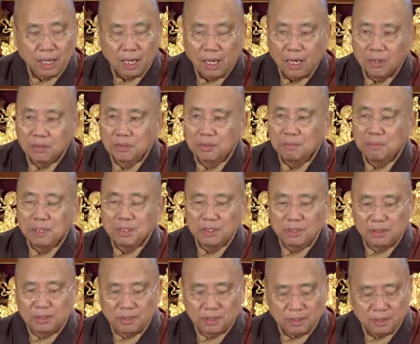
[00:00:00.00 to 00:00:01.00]
How to
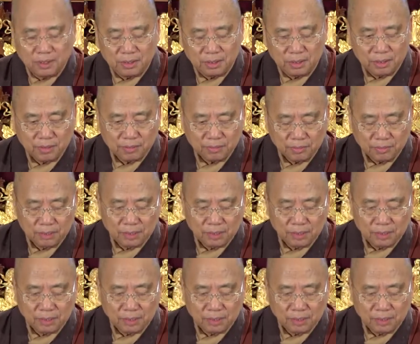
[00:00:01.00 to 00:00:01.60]
meditate